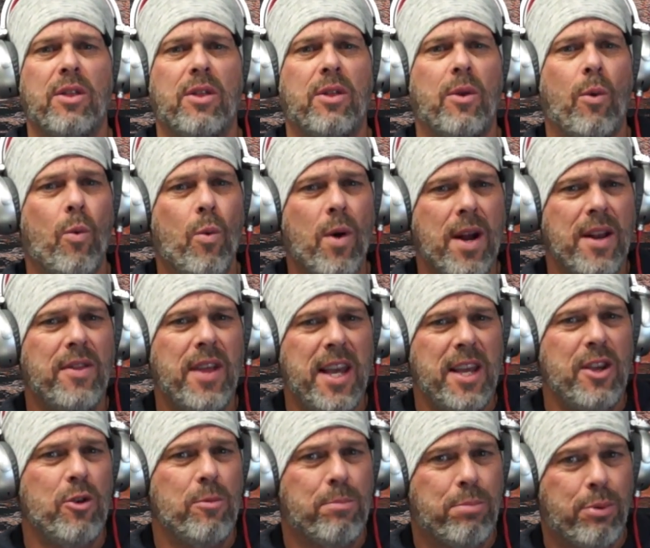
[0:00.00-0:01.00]
The one
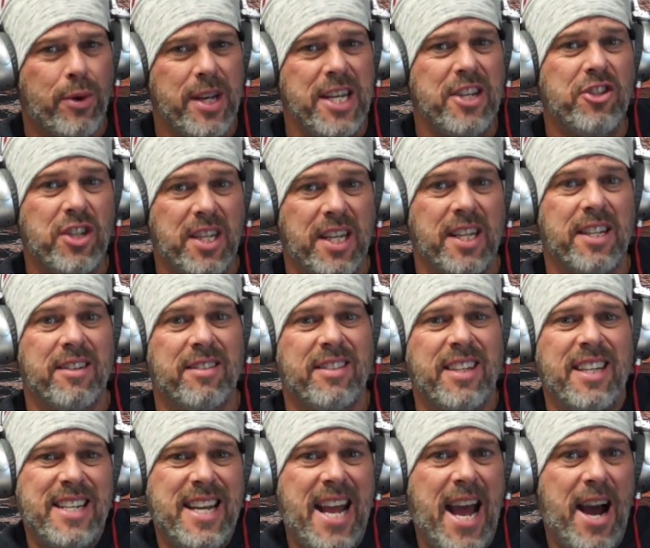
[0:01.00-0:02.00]
thing you preach against,
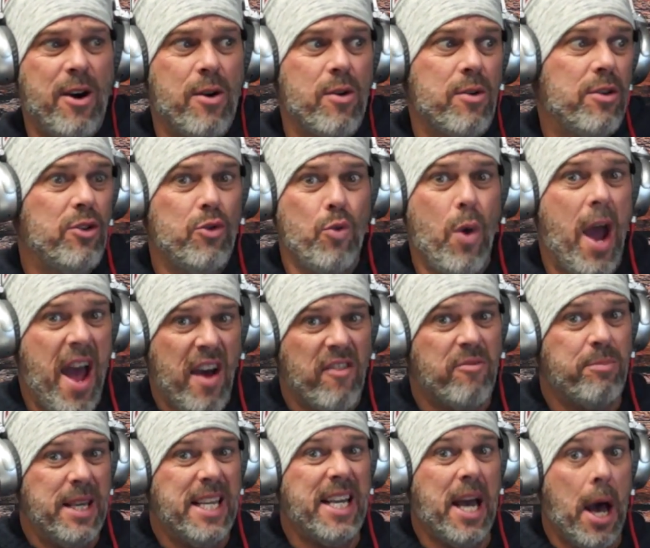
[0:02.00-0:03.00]
and now you
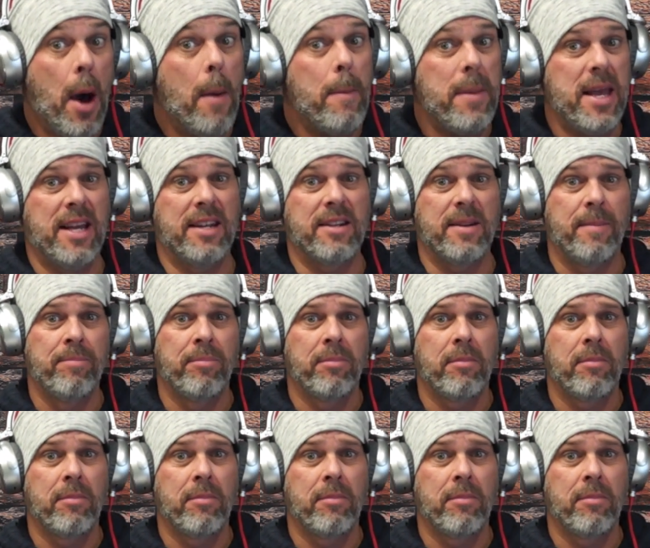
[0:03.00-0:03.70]
have become it.